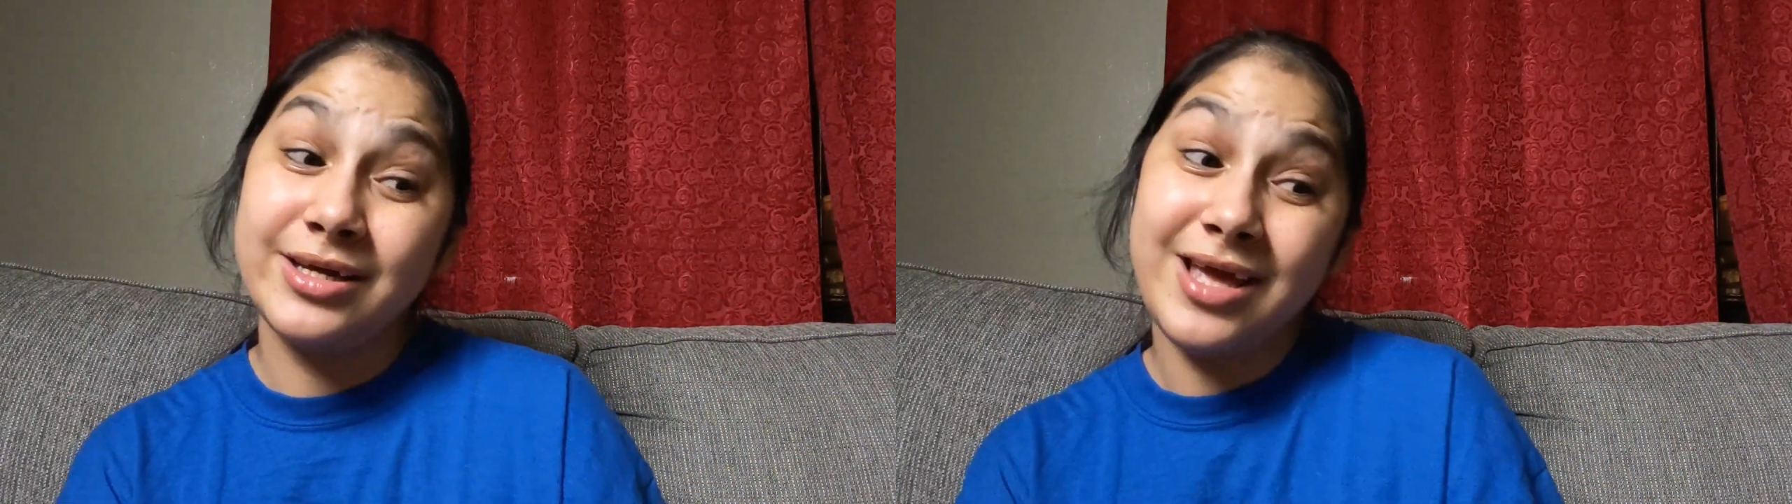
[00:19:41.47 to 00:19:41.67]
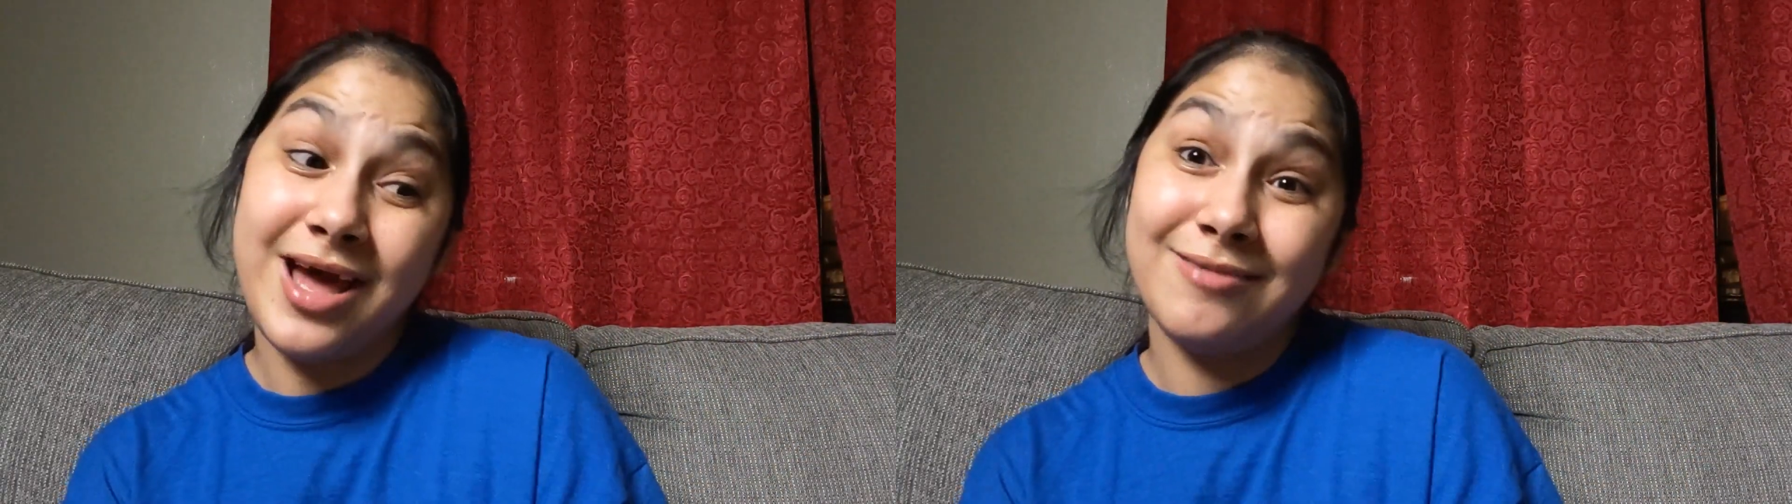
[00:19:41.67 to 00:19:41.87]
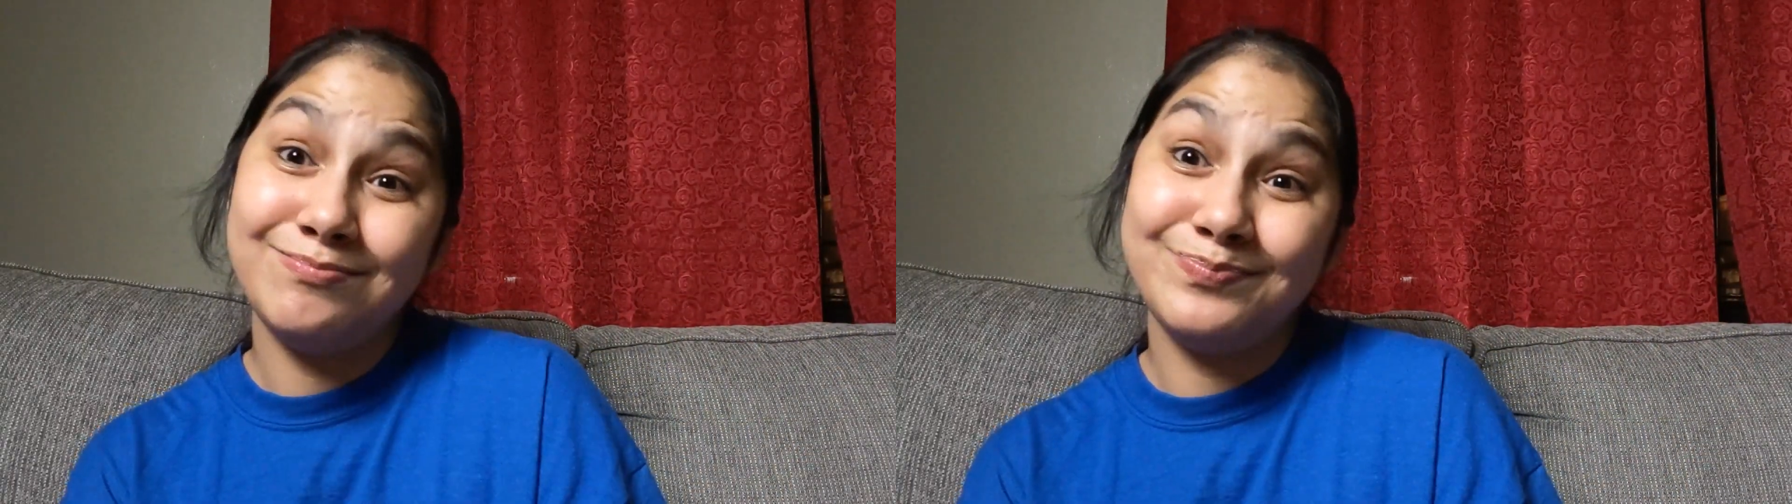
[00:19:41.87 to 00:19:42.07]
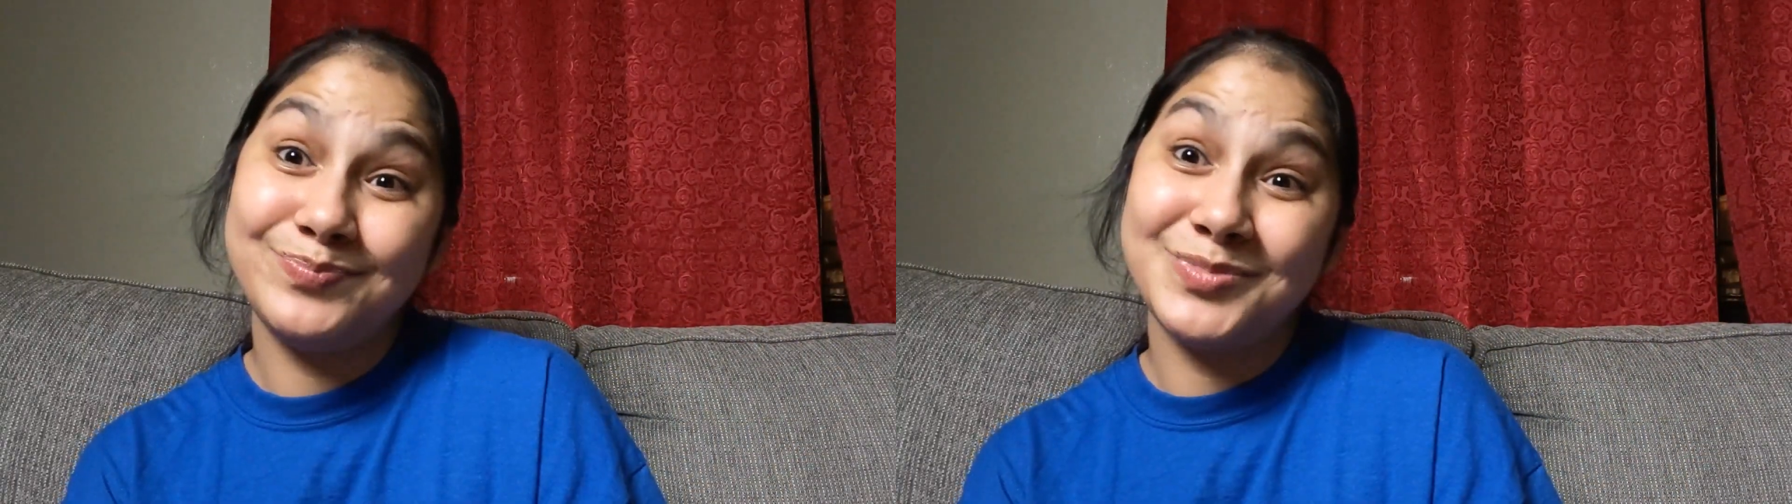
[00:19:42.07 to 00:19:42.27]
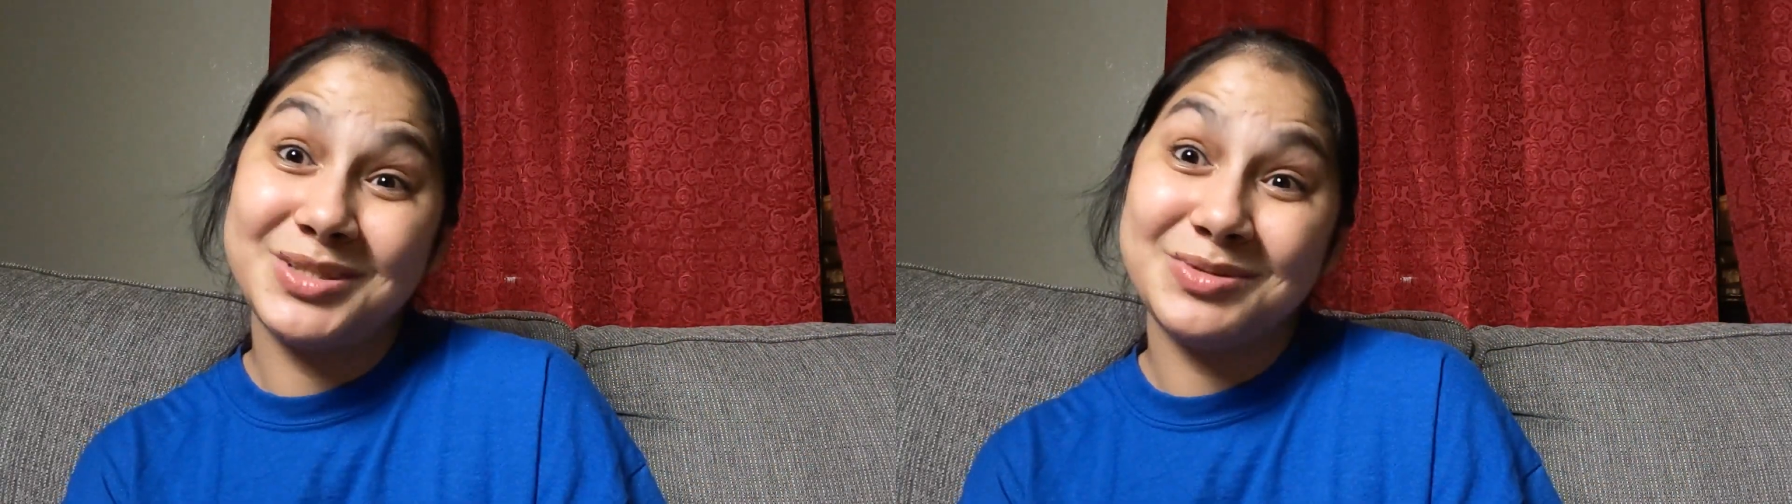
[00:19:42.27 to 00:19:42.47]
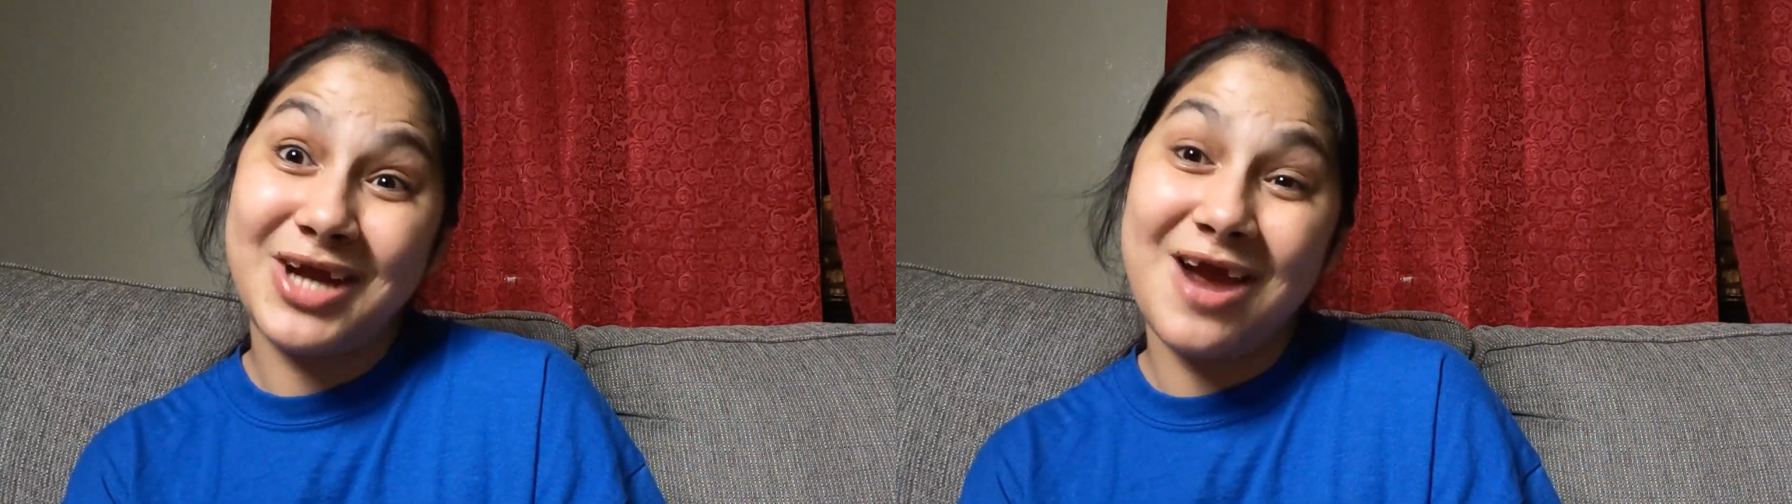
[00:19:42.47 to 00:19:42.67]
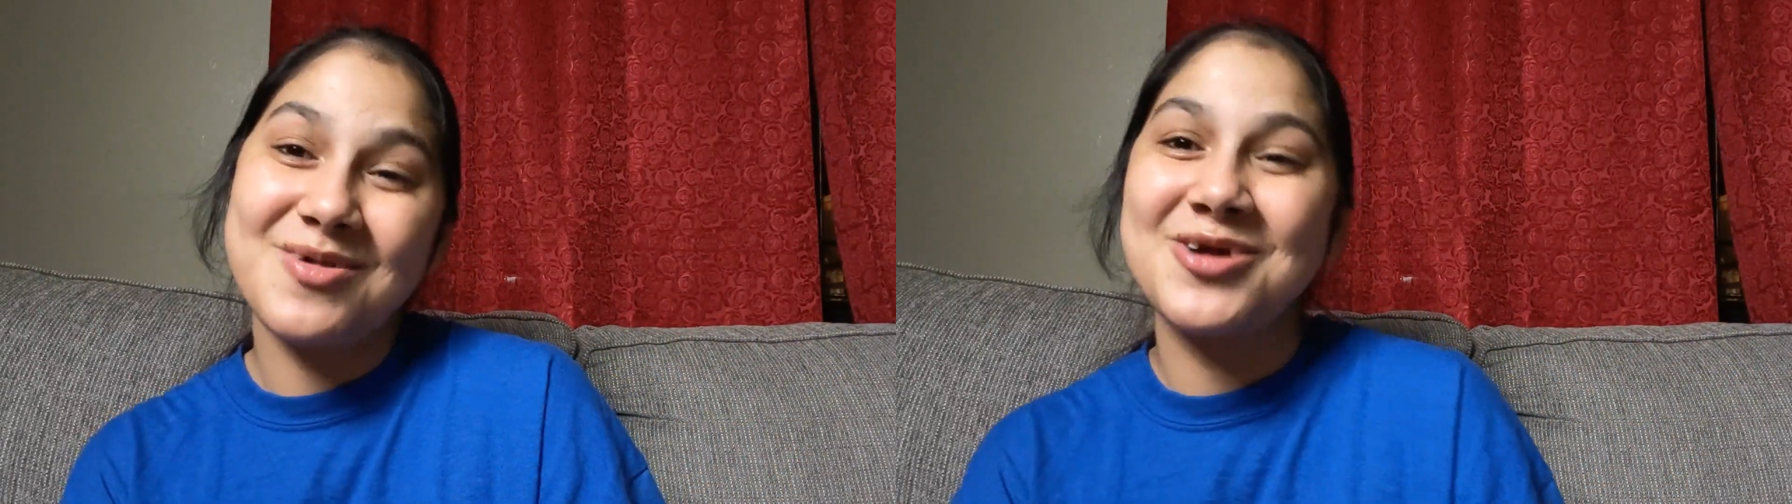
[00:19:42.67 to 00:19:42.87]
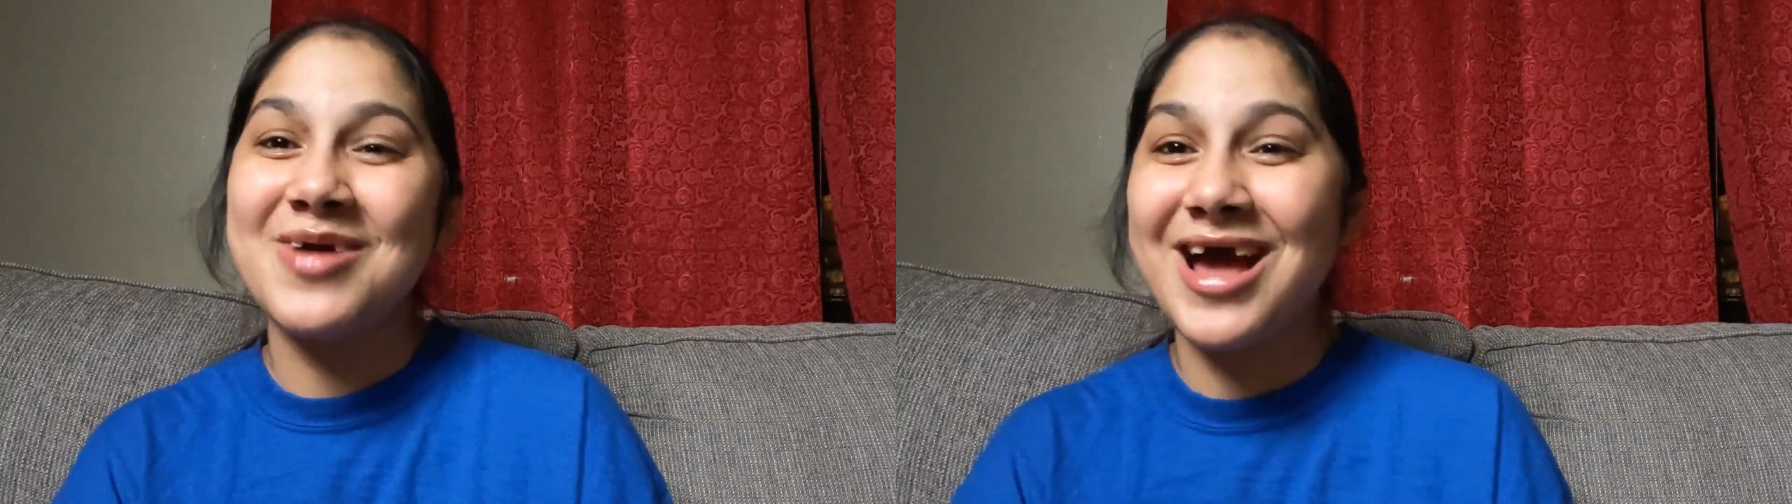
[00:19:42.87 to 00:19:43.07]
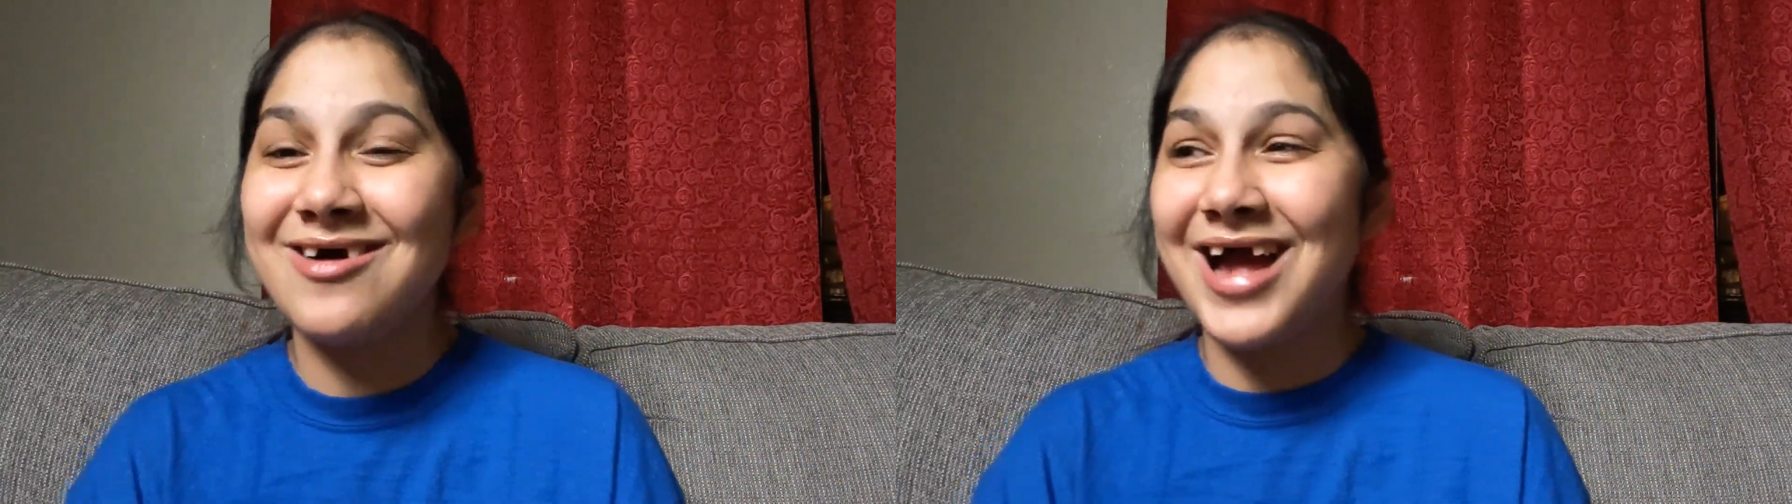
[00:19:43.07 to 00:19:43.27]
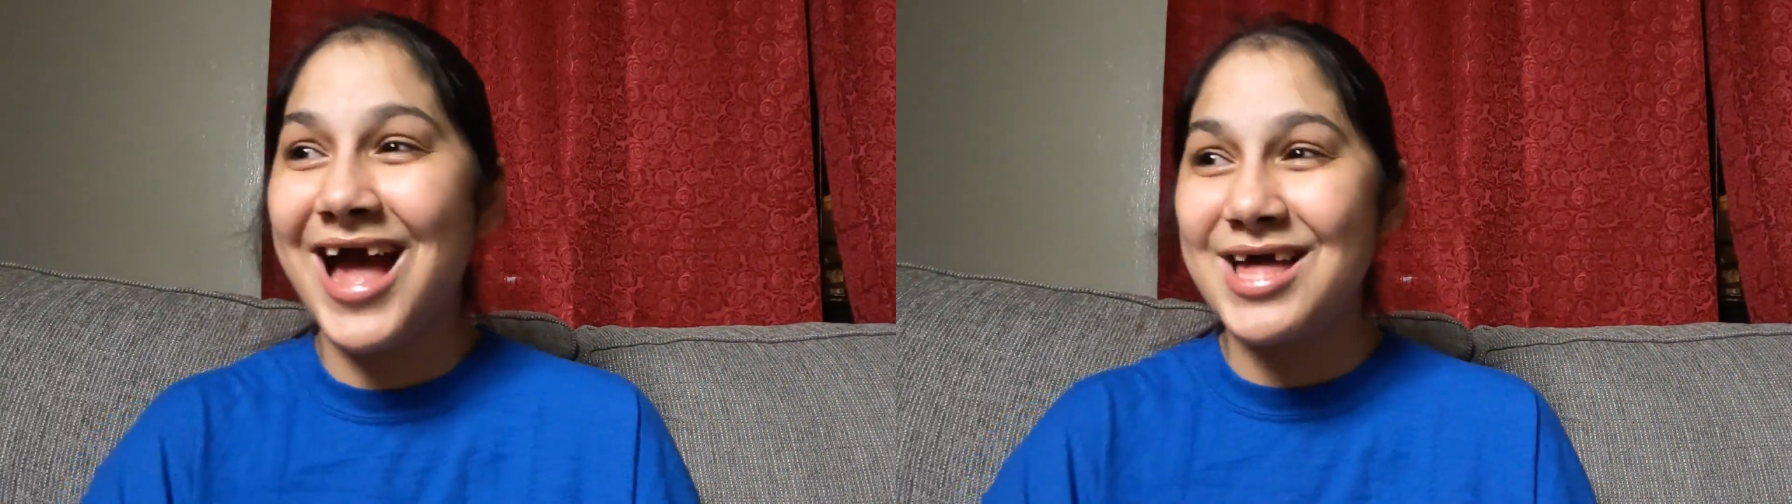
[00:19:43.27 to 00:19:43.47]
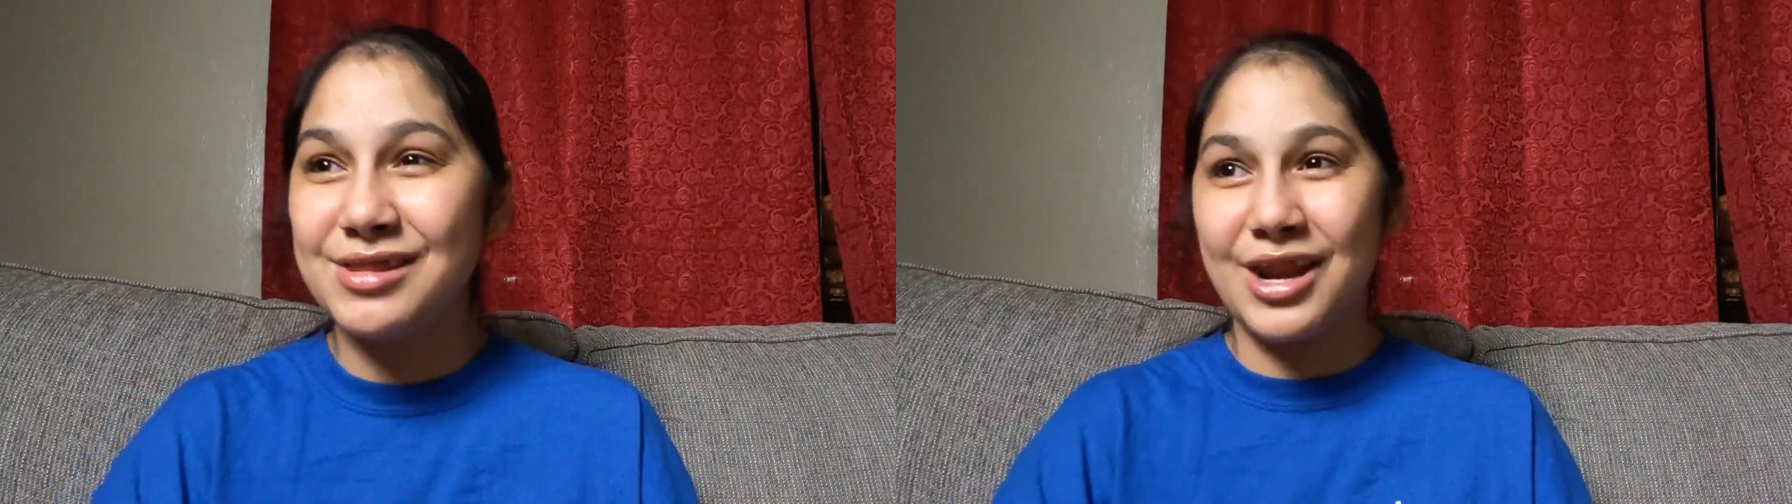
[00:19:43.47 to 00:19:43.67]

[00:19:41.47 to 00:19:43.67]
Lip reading: yeah, subscribe on your way out, guys,